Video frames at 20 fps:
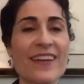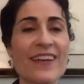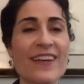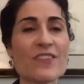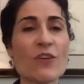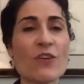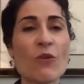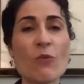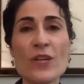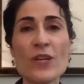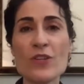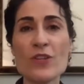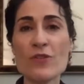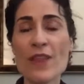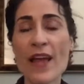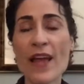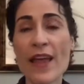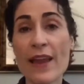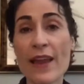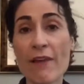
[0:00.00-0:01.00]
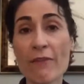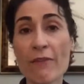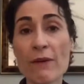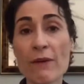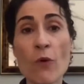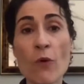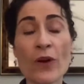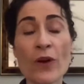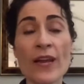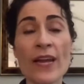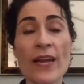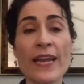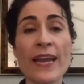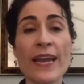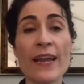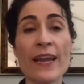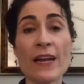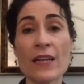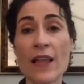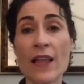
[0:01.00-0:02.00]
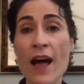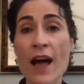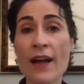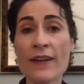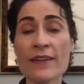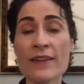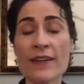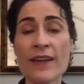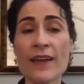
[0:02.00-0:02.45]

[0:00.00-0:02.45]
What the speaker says: So we do that every morning at 8 o'clock,